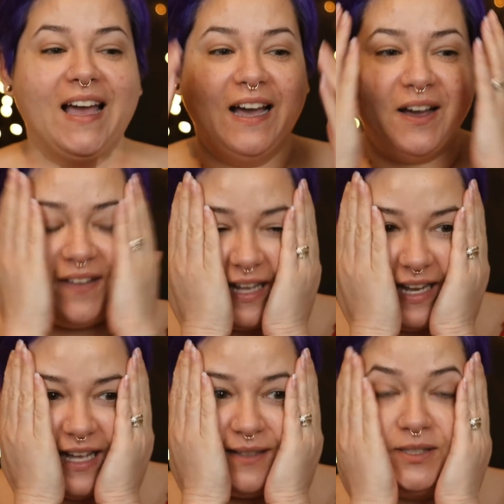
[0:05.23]
Okay,
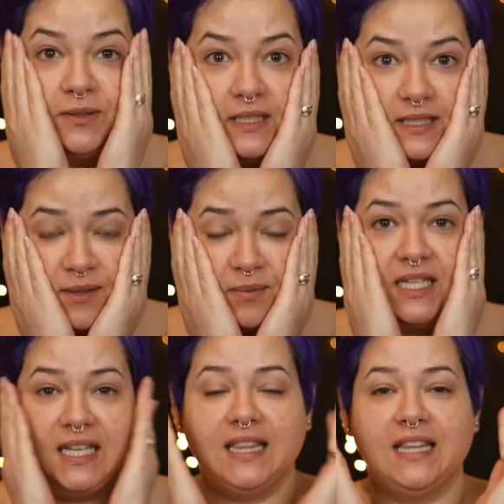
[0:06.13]
I'm doing
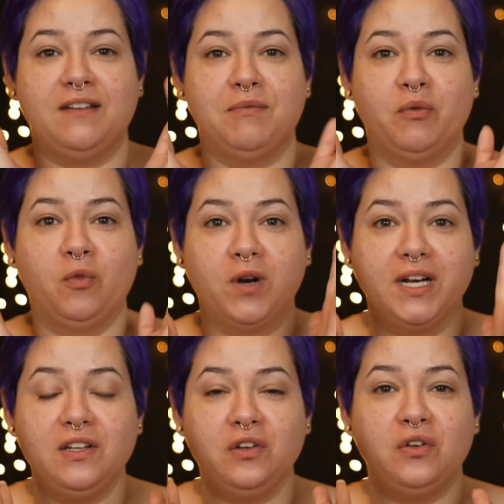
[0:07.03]
something that I've been wanting
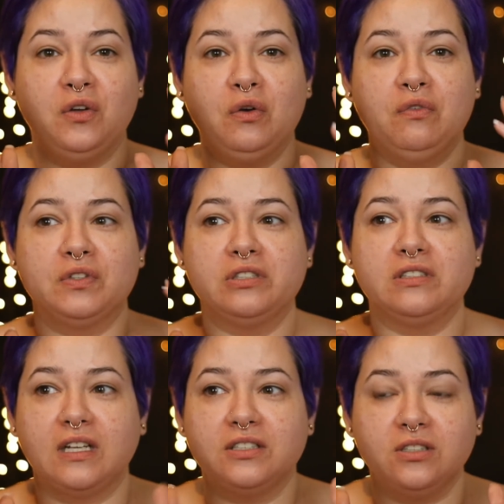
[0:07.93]
to do for
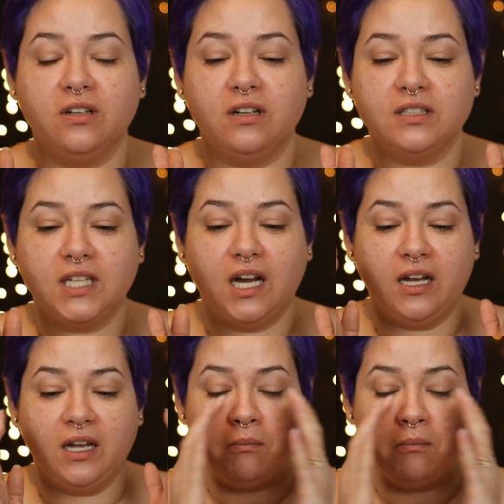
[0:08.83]
such a long time,